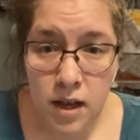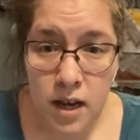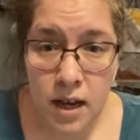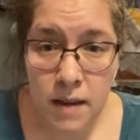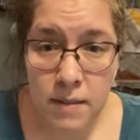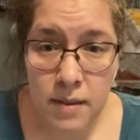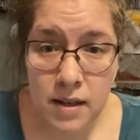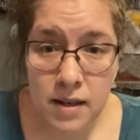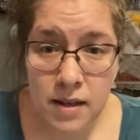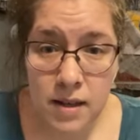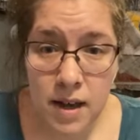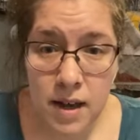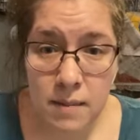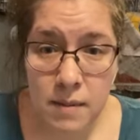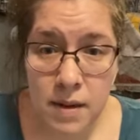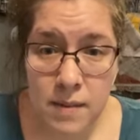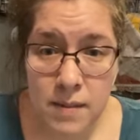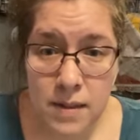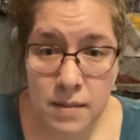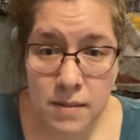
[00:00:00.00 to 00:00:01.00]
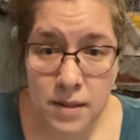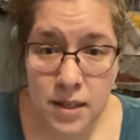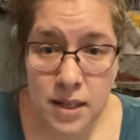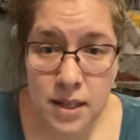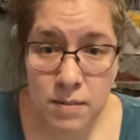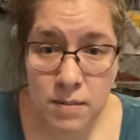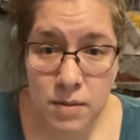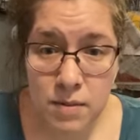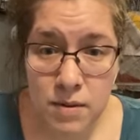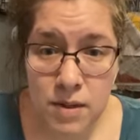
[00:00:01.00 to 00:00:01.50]
I mean, I might be able to
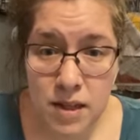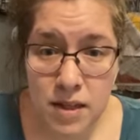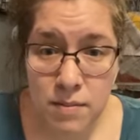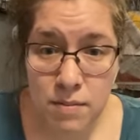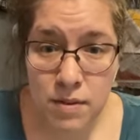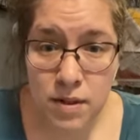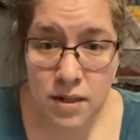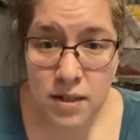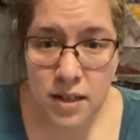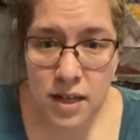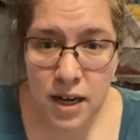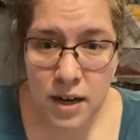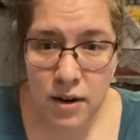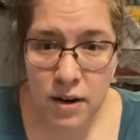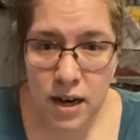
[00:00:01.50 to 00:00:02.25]
help you with heat press.